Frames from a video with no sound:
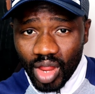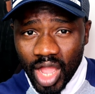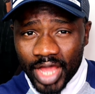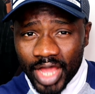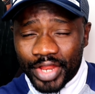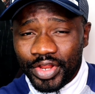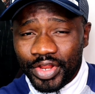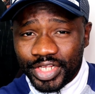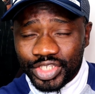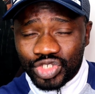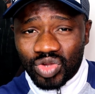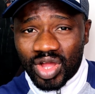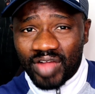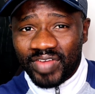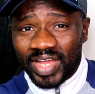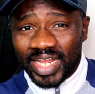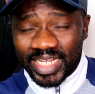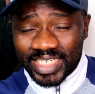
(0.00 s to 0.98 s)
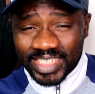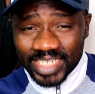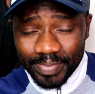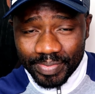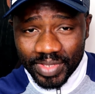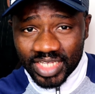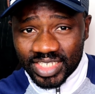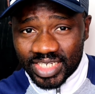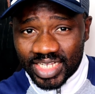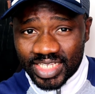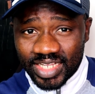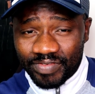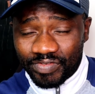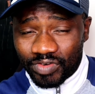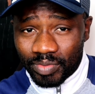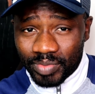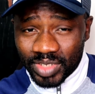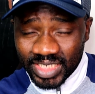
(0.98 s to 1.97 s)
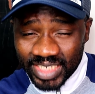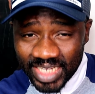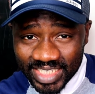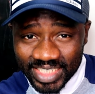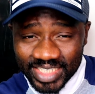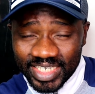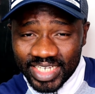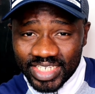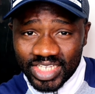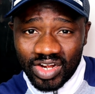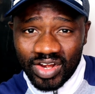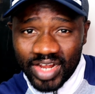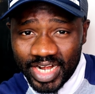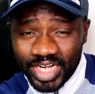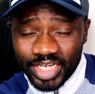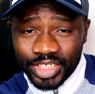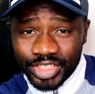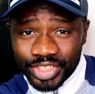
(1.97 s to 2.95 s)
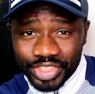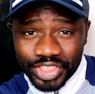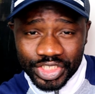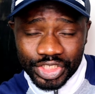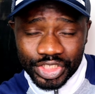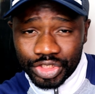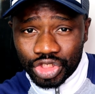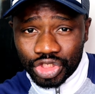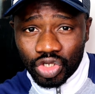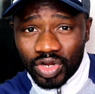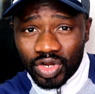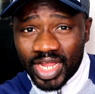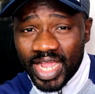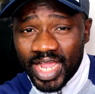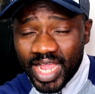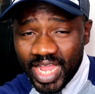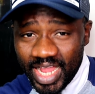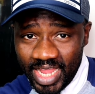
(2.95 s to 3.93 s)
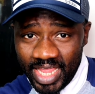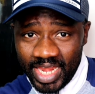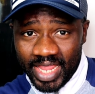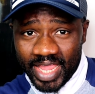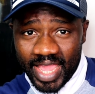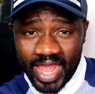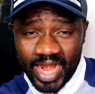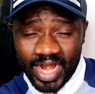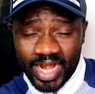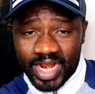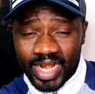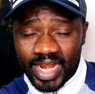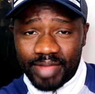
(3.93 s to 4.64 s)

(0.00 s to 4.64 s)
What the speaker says: and you need to have an acceptance letter from a designated learning institution in Canada.